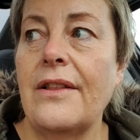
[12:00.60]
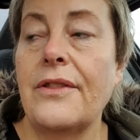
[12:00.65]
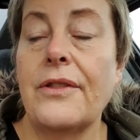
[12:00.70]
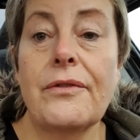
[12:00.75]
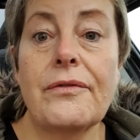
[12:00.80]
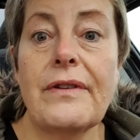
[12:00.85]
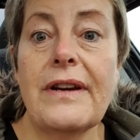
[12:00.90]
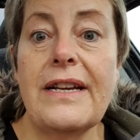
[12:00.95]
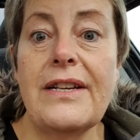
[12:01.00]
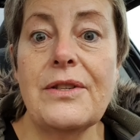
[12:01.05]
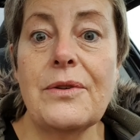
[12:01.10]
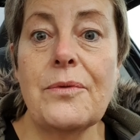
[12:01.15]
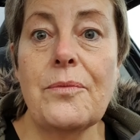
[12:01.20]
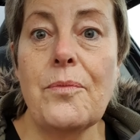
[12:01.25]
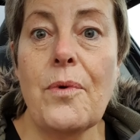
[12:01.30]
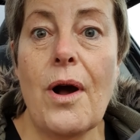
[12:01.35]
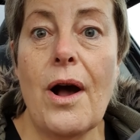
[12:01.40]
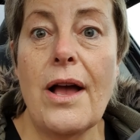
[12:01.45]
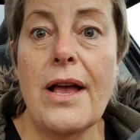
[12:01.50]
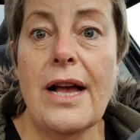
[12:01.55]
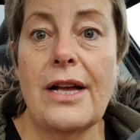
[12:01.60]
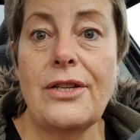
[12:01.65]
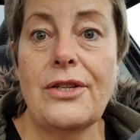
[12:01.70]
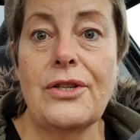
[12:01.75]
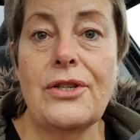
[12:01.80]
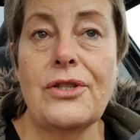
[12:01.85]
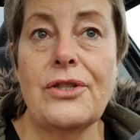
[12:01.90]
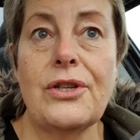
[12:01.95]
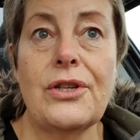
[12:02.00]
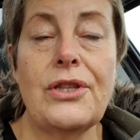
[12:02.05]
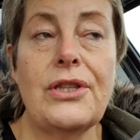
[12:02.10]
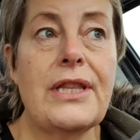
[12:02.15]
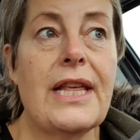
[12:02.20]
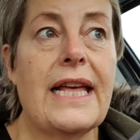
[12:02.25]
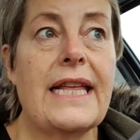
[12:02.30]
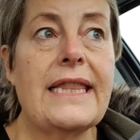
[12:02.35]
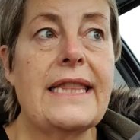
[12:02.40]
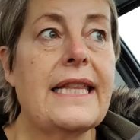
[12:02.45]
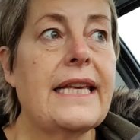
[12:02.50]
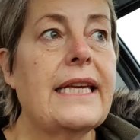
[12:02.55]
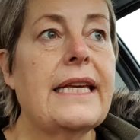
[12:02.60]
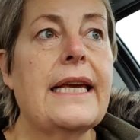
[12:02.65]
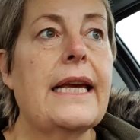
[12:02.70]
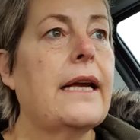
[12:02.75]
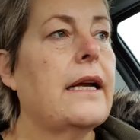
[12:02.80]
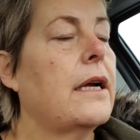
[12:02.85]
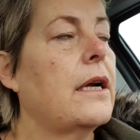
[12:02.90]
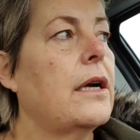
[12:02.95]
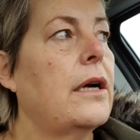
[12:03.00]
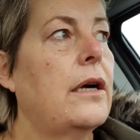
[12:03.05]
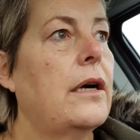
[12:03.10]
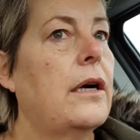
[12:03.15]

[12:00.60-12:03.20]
The reason why I just stood there thinking